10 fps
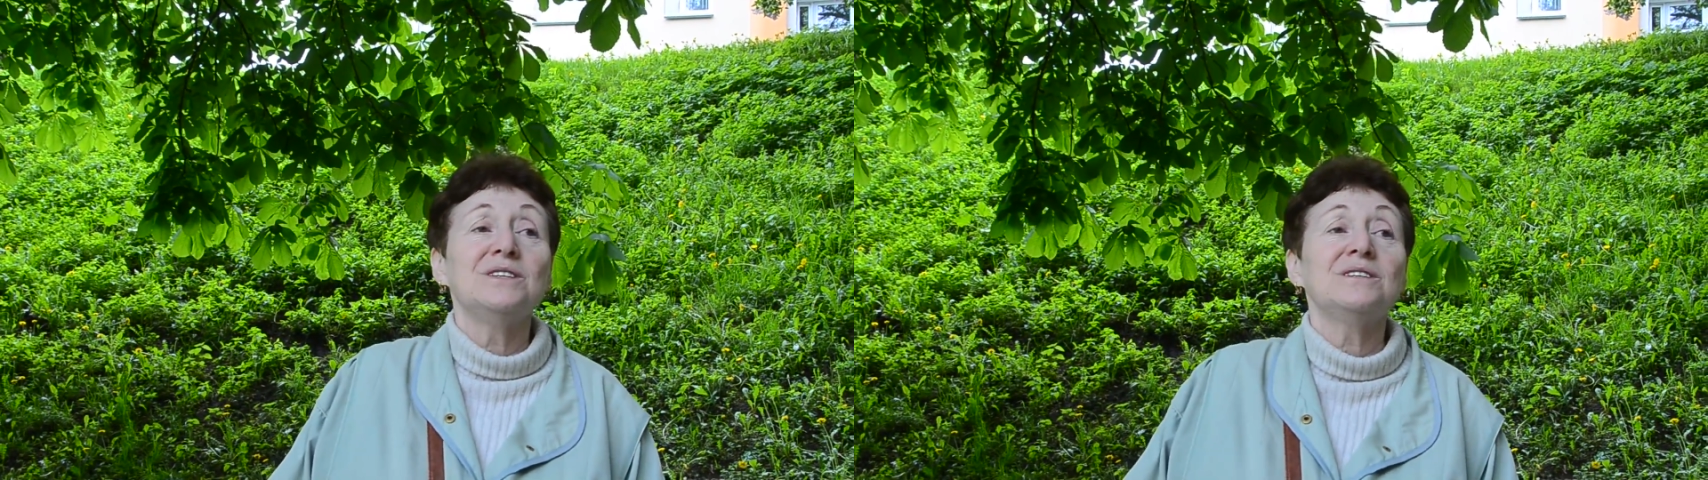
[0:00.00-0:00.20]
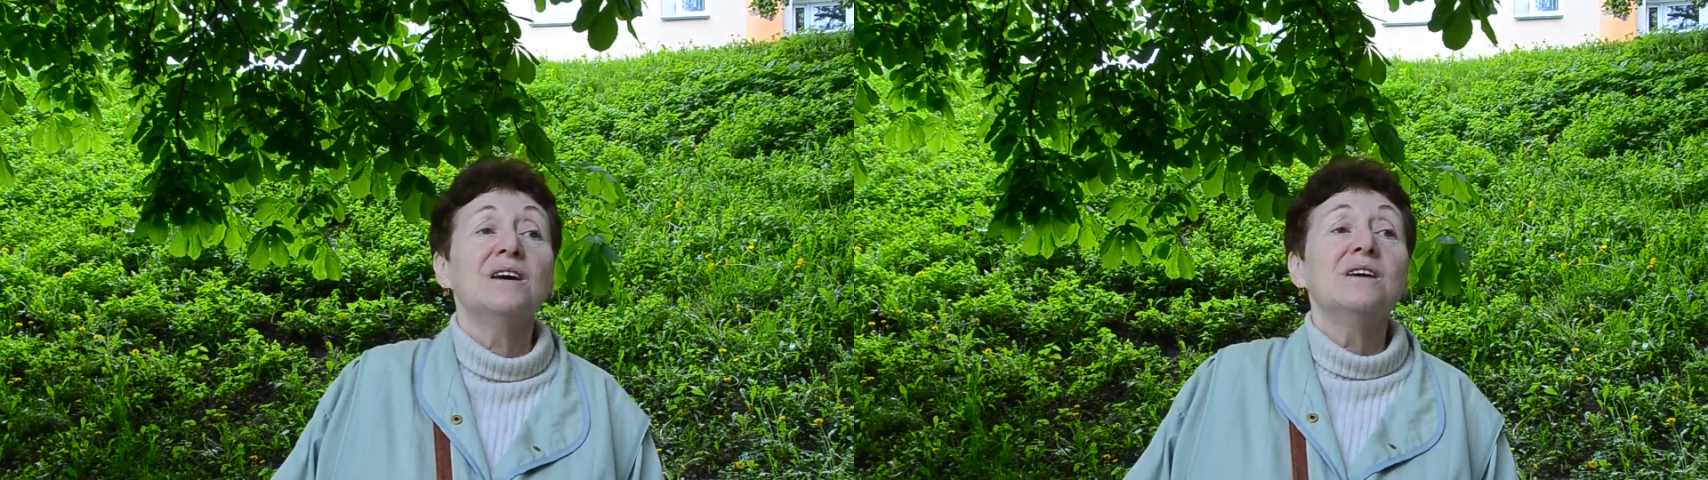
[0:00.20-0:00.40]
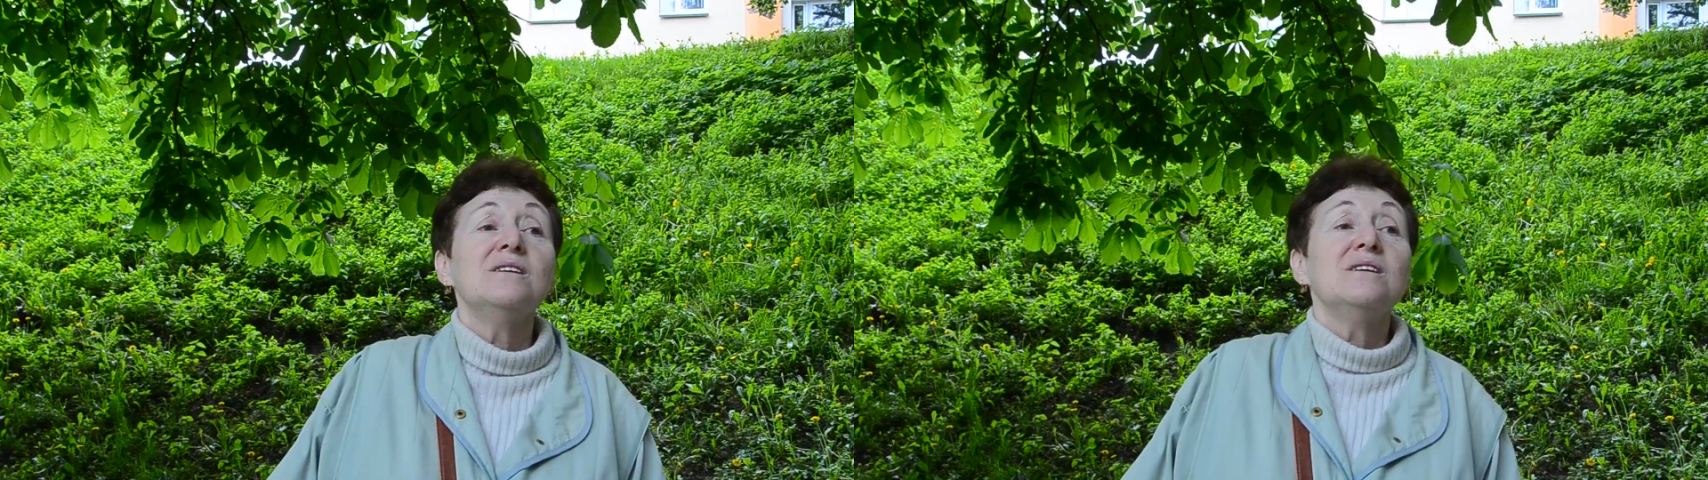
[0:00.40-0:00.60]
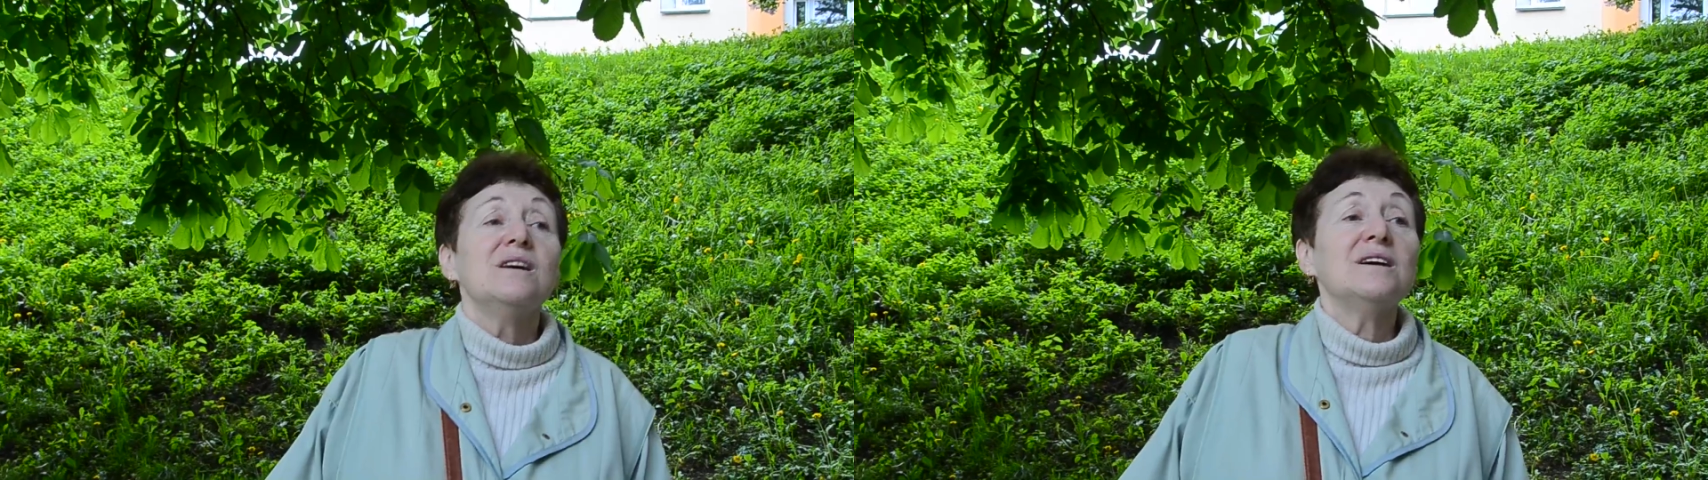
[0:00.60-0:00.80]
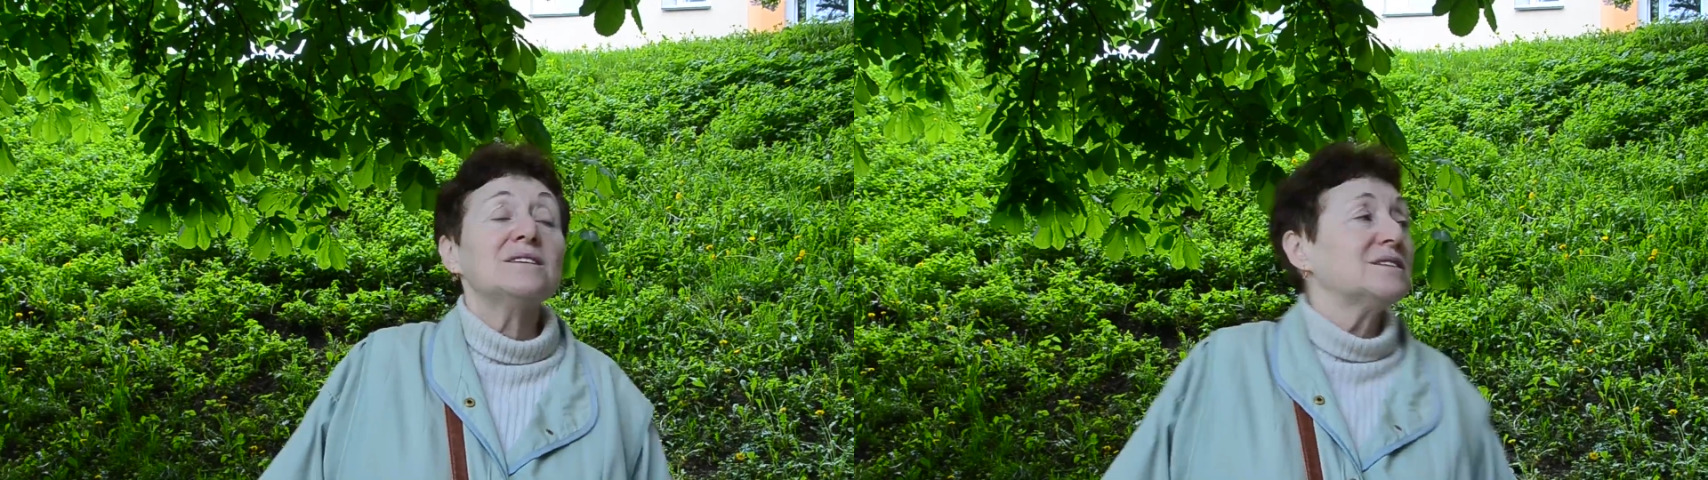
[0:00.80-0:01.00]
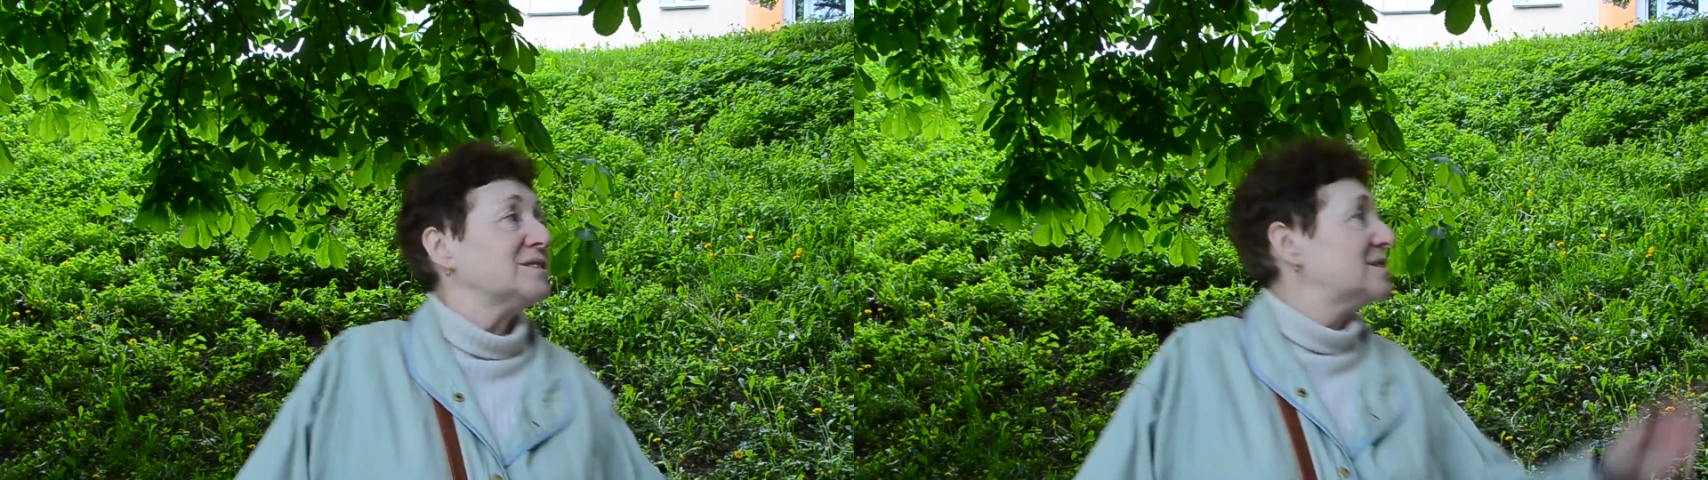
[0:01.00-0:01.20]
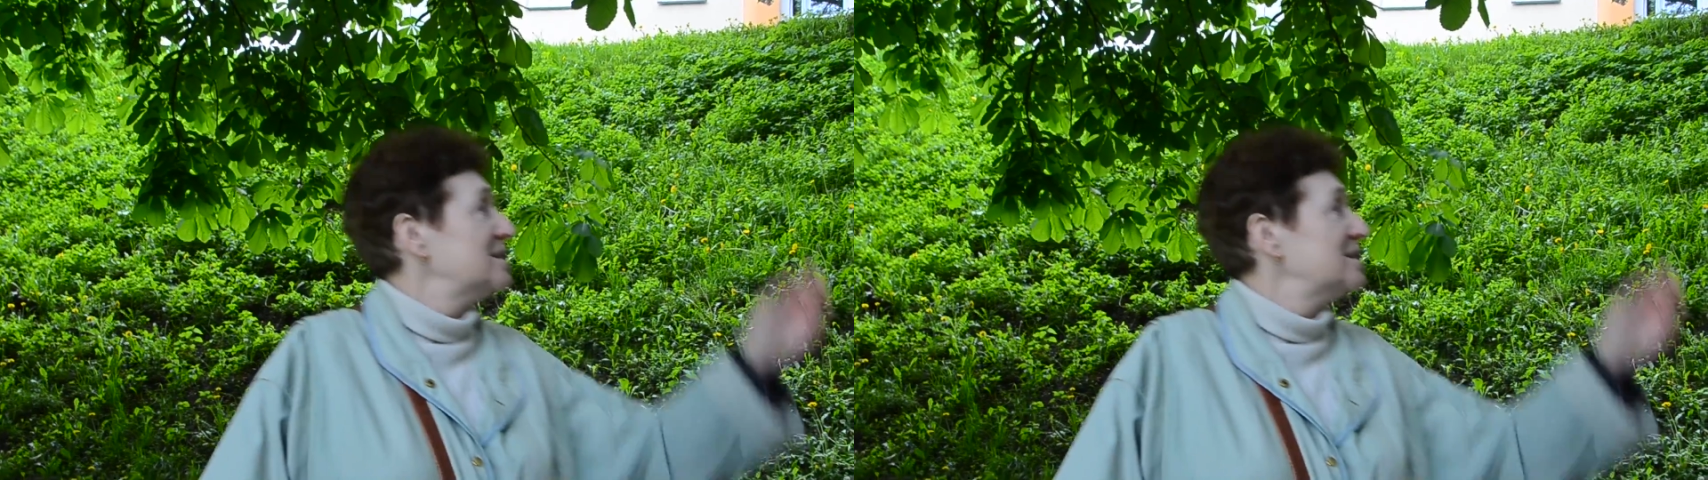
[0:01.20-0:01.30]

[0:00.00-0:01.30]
it, and the